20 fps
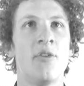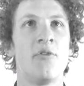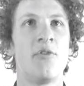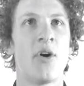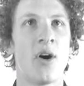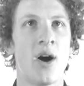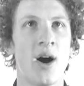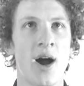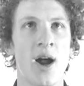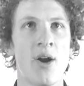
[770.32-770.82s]
for
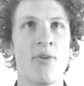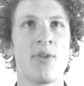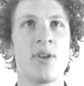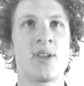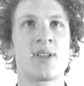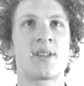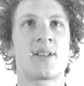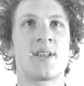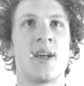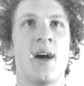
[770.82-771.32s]

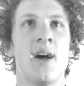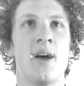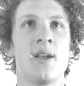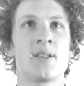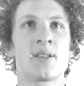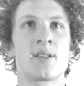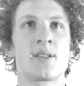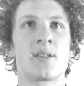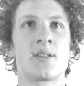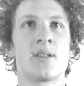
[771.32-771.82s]
high-risk
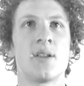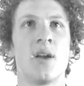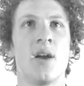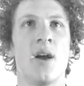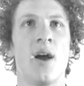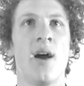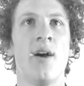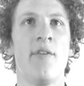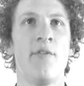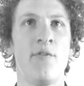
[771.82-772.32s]
tasks, a